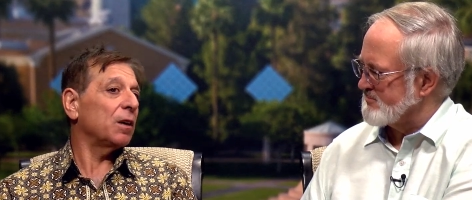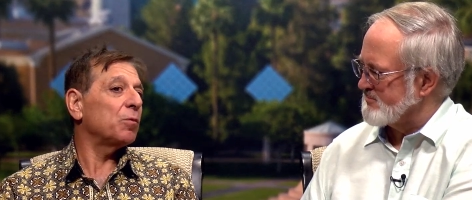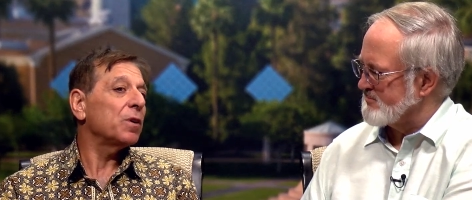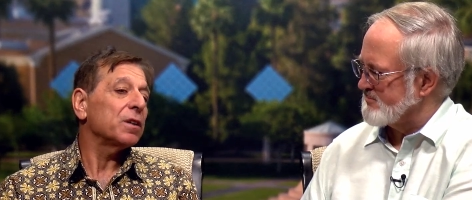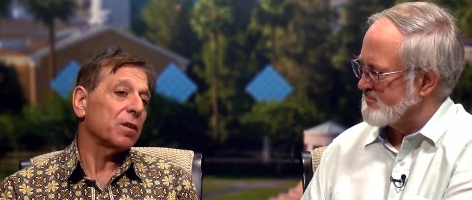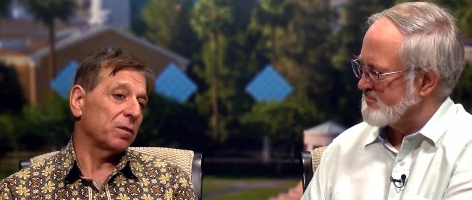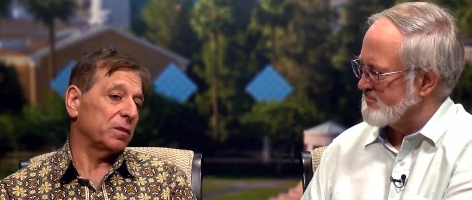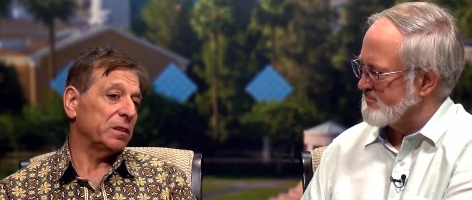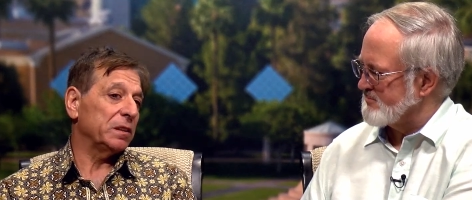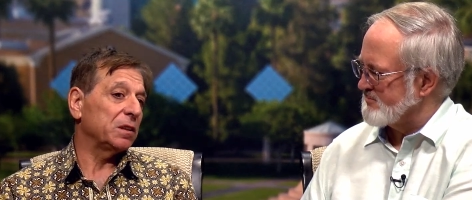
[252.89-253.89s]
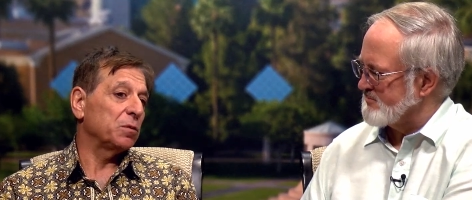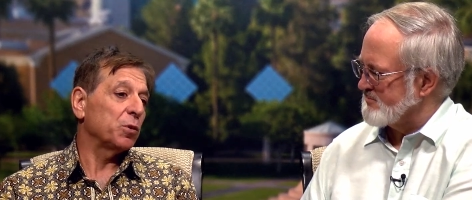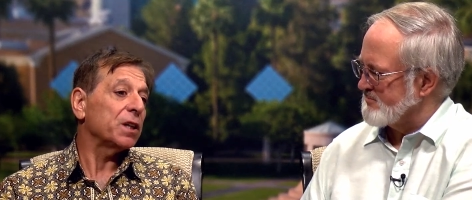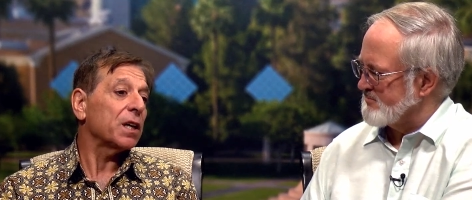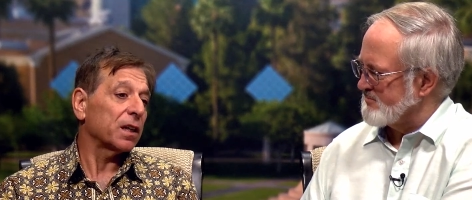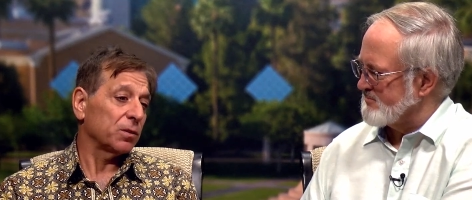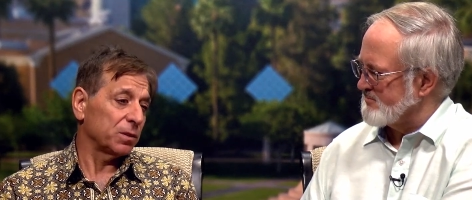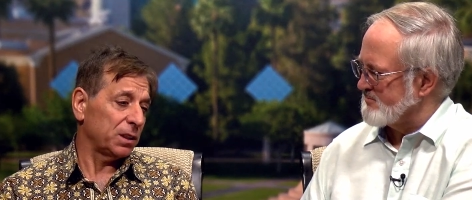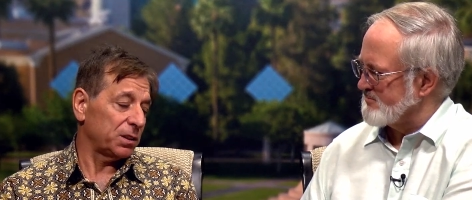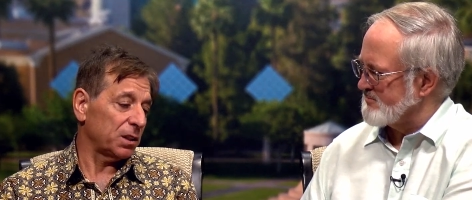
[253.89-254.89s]
Speaker 1: That we're not only, we're not
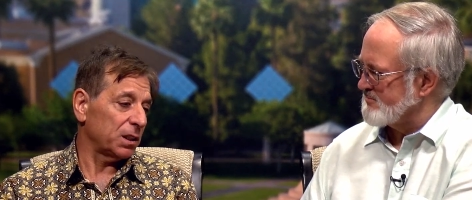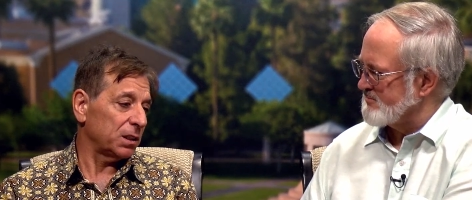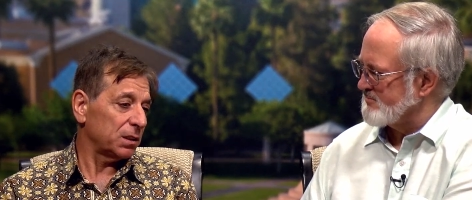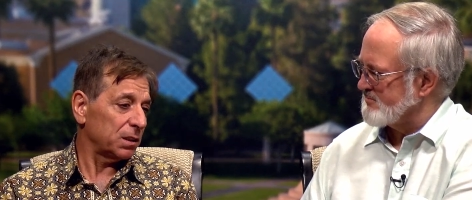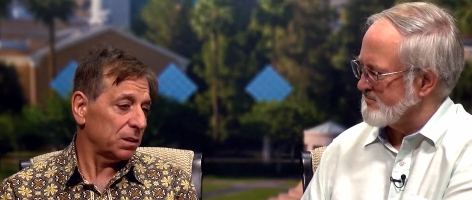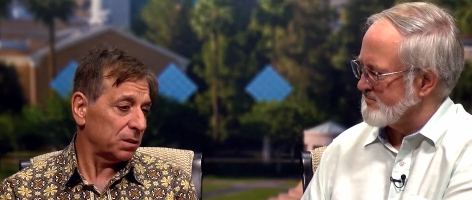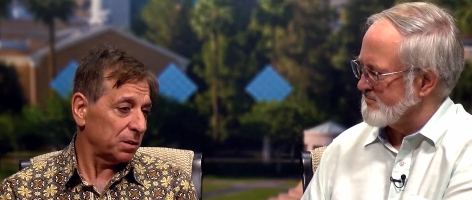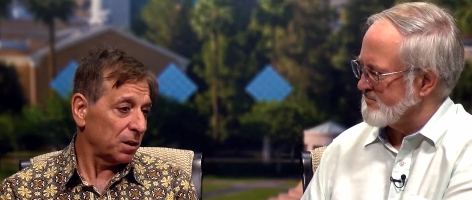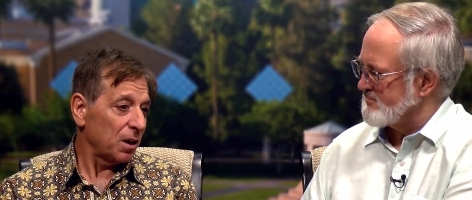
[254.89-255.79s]
only scientists,